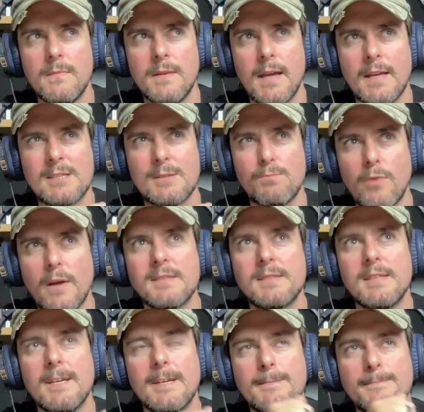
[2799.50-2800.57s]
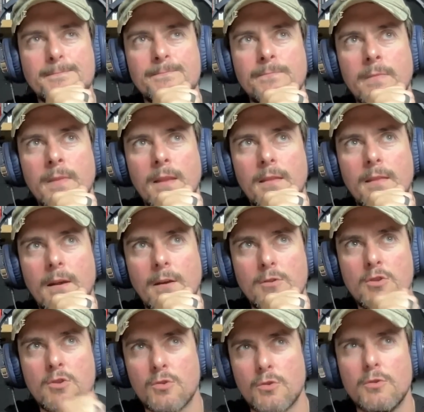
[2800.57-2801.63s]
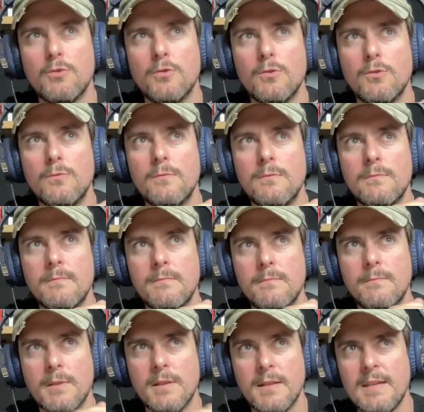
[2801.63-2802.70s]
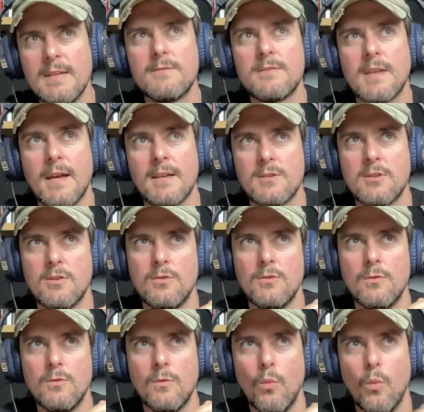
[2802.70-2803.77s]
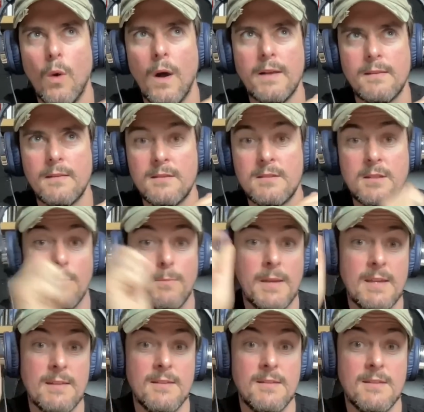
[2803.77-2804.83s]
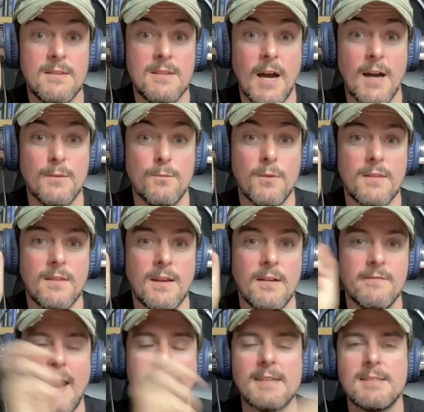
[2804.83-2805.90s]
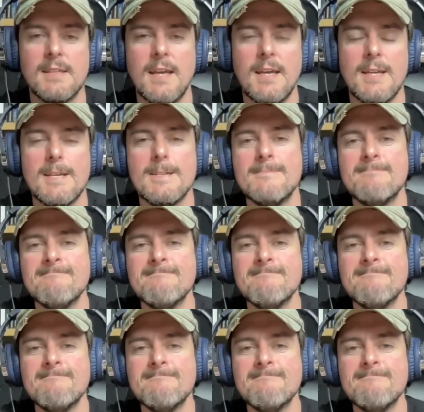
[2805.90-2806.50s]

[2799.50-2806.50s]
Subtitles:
expressing their true beliefs as to what to be done with the unvaccinated.